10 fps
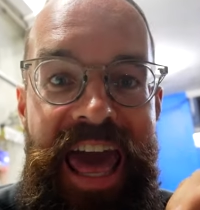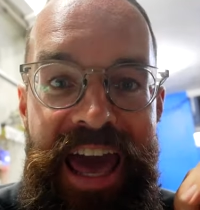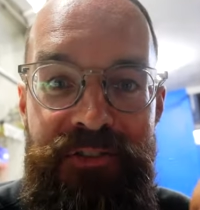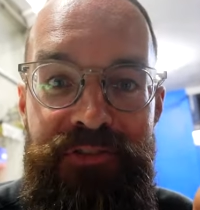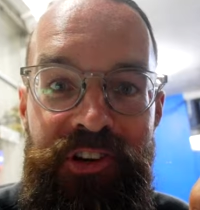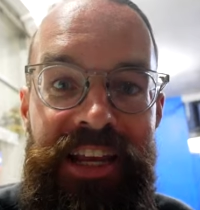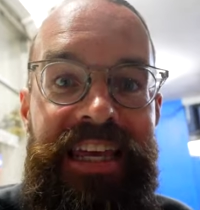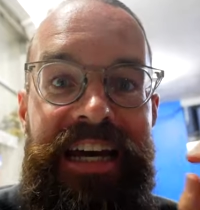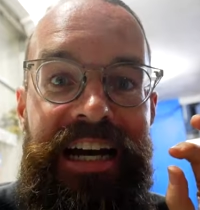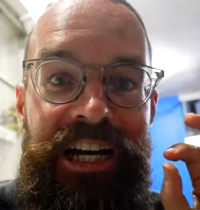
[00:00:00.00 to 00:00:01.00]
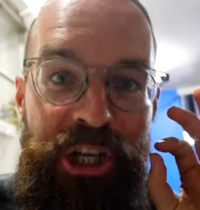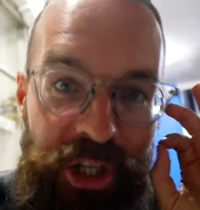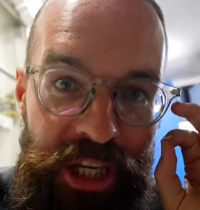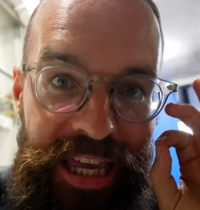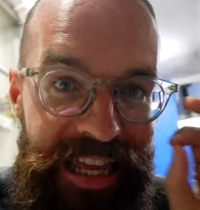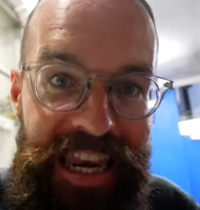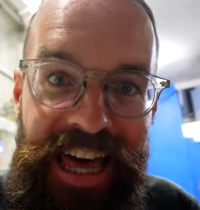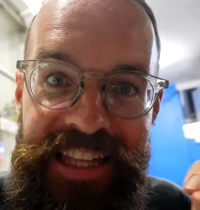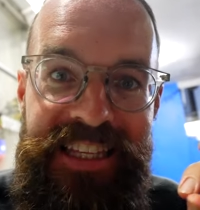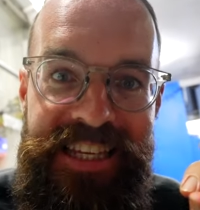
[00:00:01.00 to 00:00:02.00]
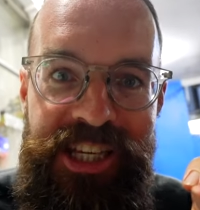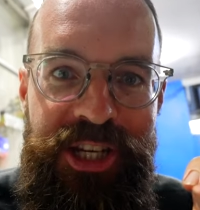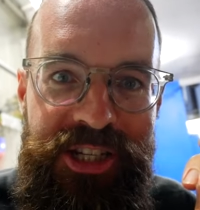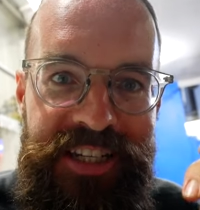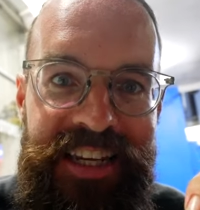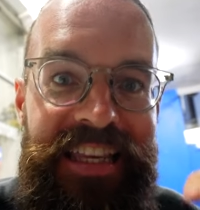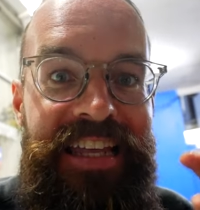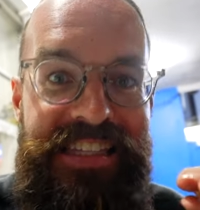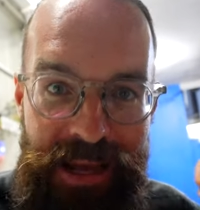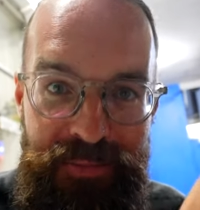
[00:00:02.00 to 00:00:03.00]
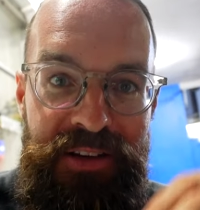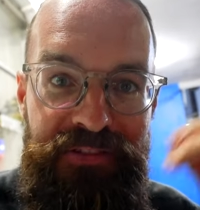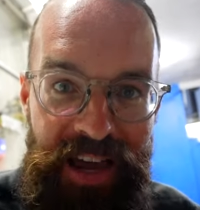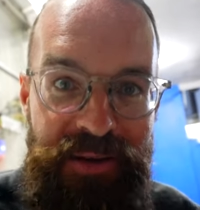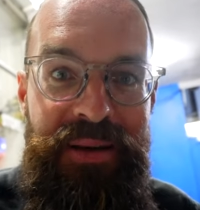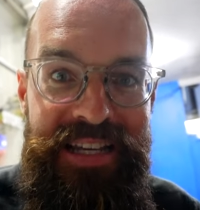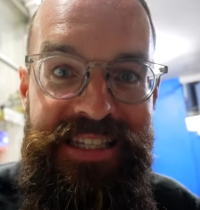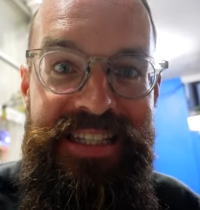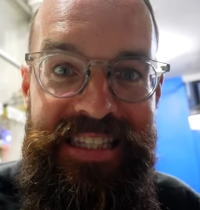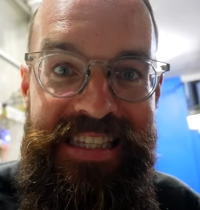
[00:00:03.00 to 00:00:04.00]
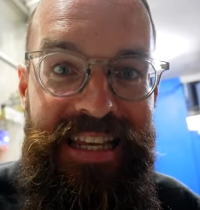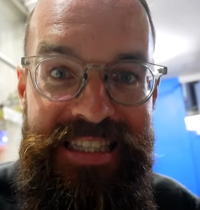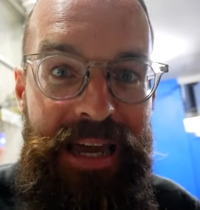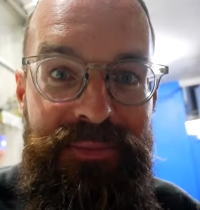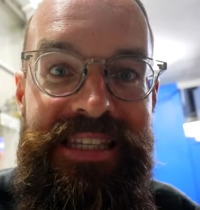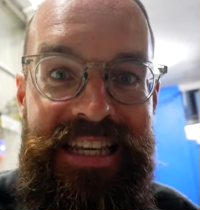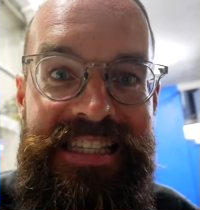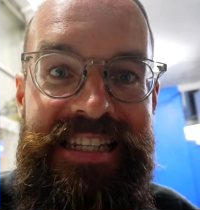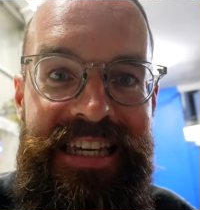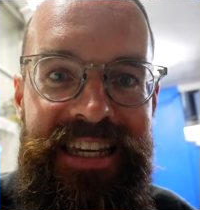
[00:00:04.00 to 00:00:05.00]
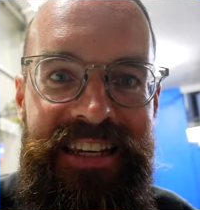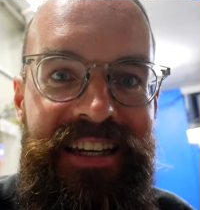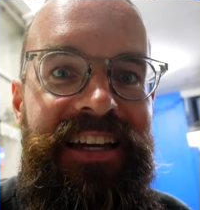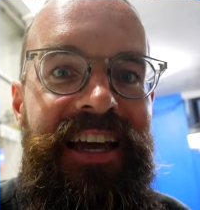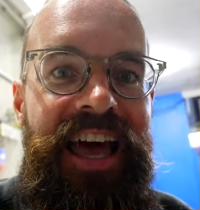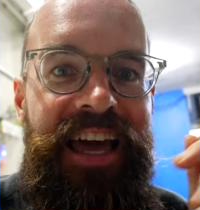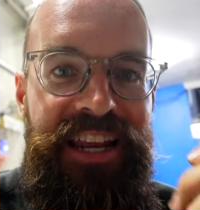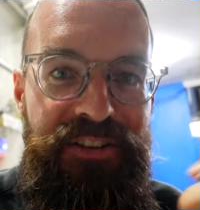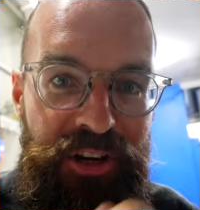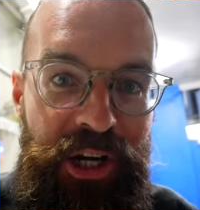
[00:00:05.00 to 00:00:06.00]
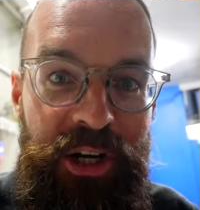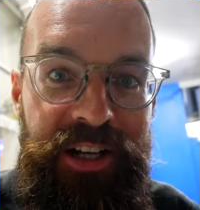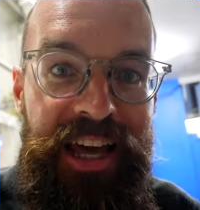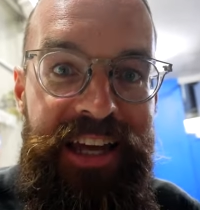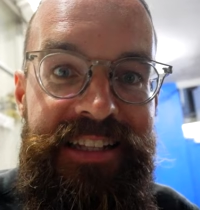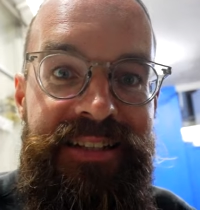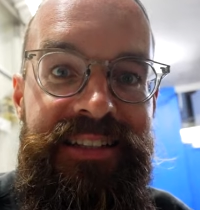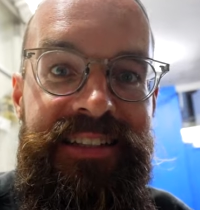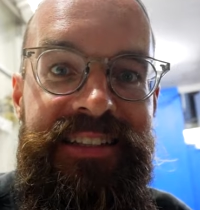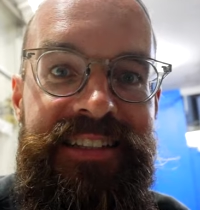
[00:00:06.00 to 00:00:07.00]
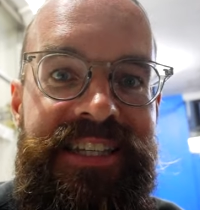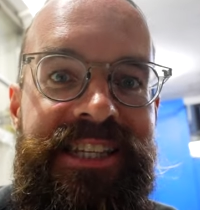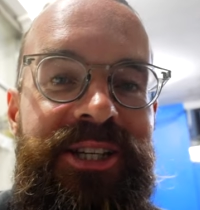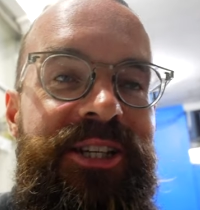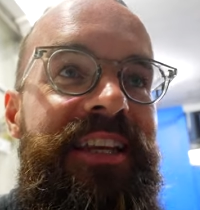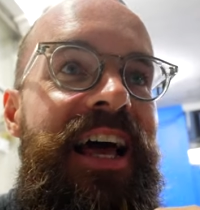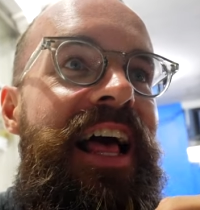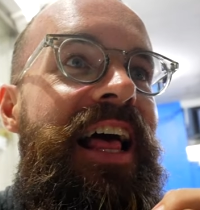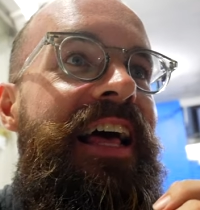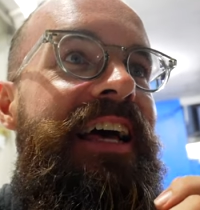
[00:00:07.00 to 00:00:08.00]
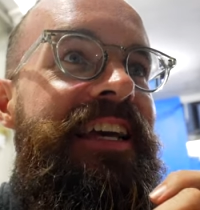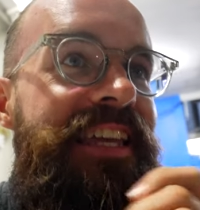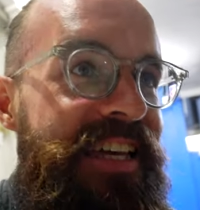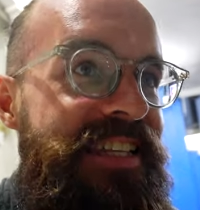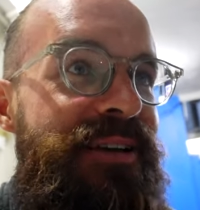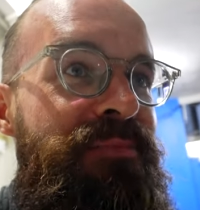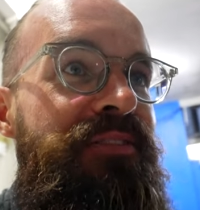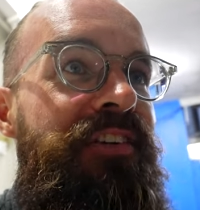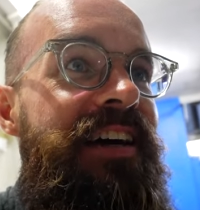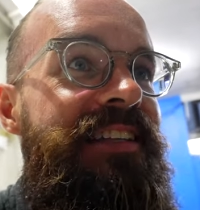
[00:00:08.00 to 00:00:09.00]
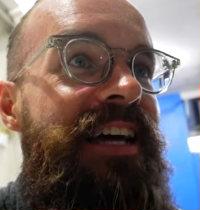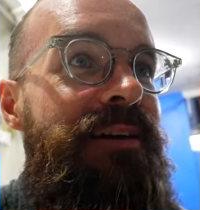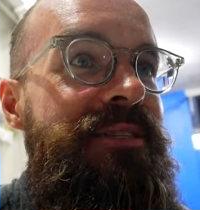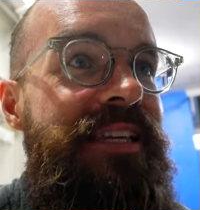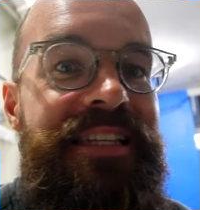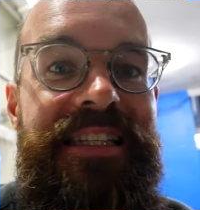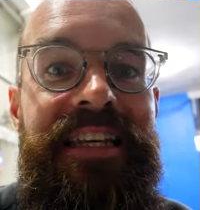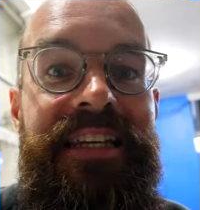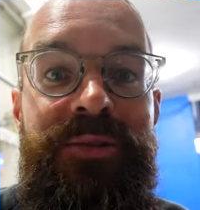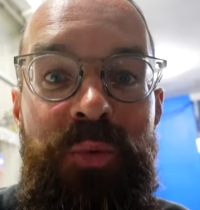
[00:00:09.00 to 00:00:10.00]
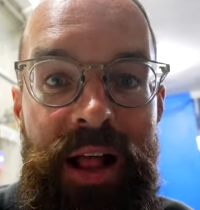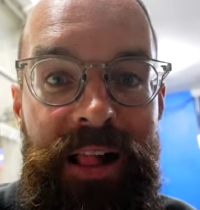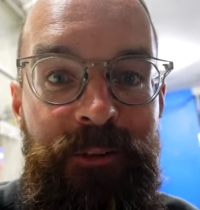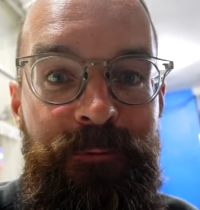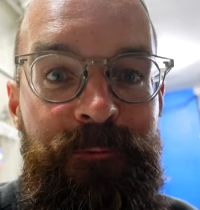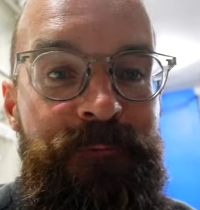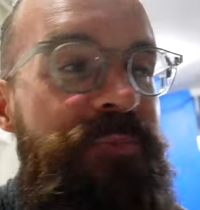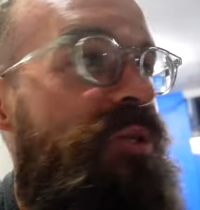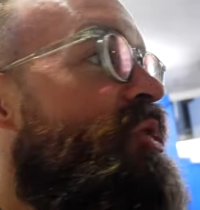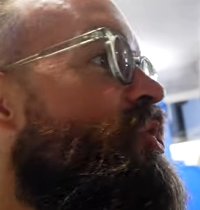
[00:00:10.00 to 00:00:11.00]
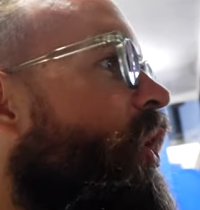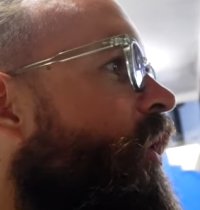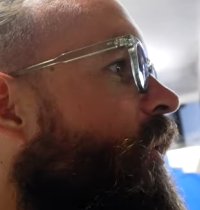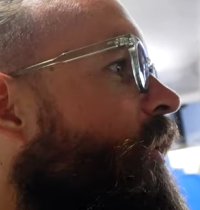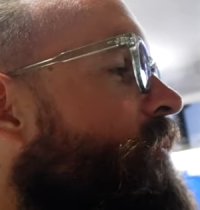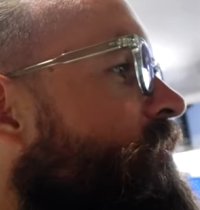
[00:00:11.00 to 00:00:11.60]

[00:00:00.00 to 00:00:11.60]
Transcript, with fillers: every aligned decision gets amplified by times 16 and every non-aligned decision gets amplified times 16 as well. So